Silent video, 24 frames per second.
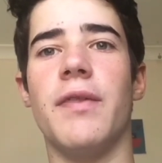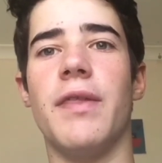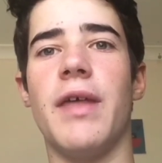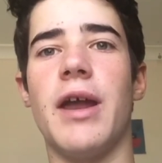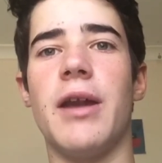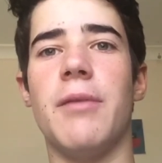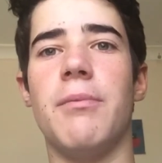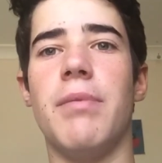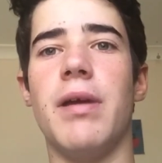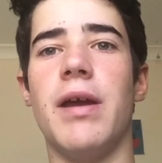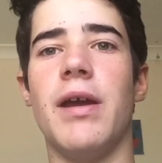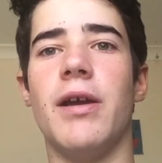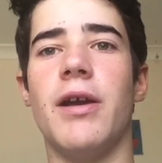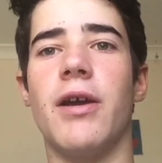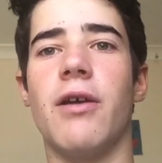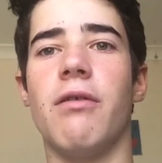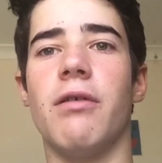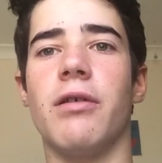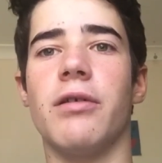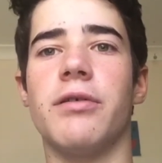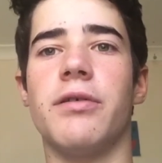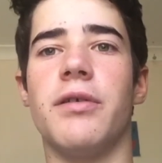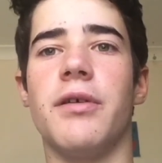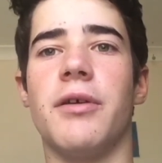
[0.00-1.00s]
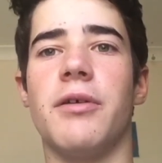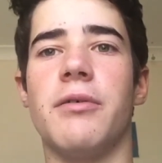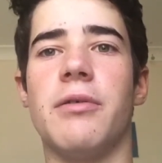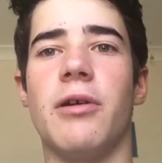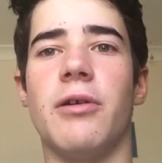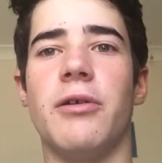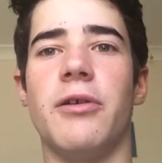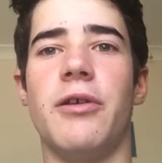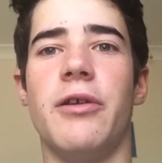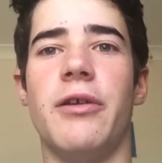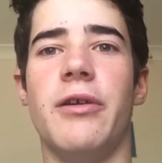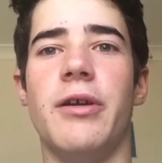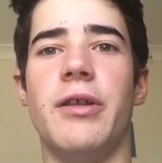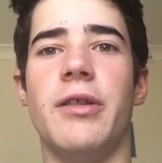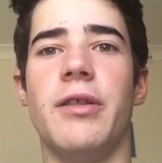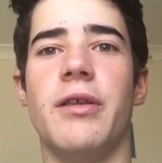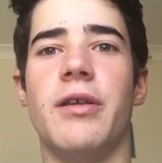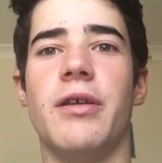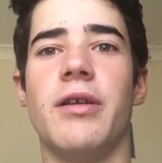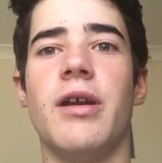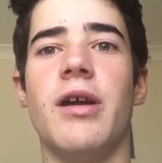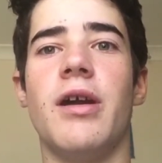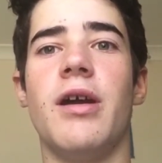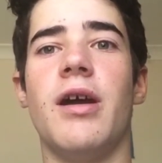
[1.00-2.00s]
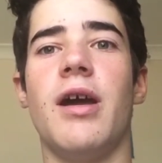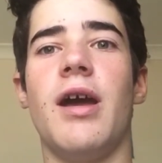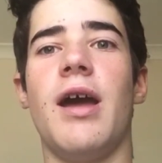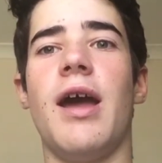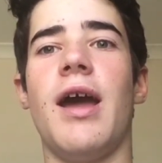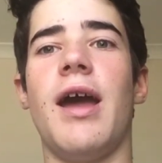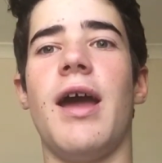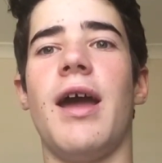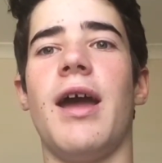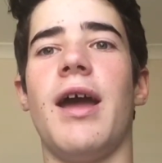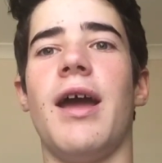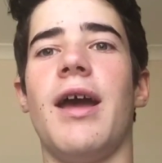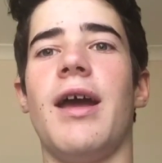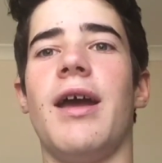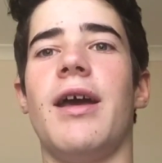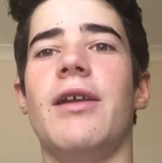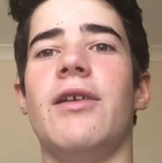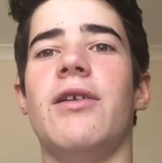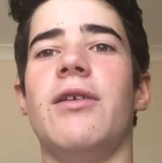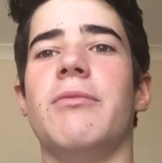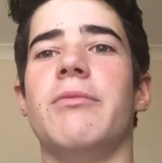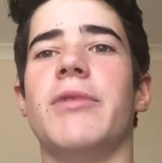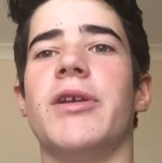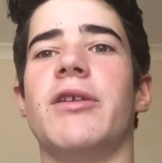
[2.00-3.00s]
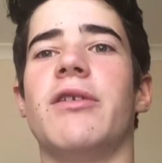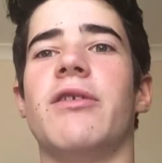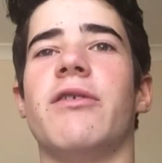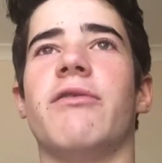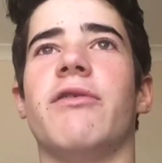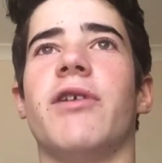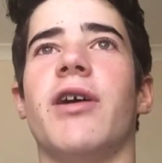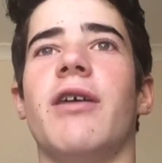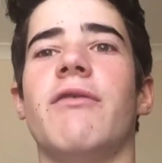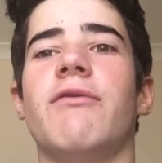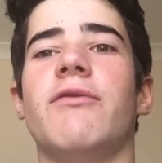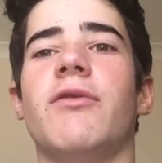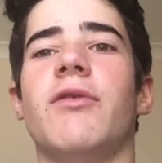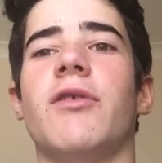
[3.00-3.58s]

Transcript: that appeared across the continent, and humans arrived.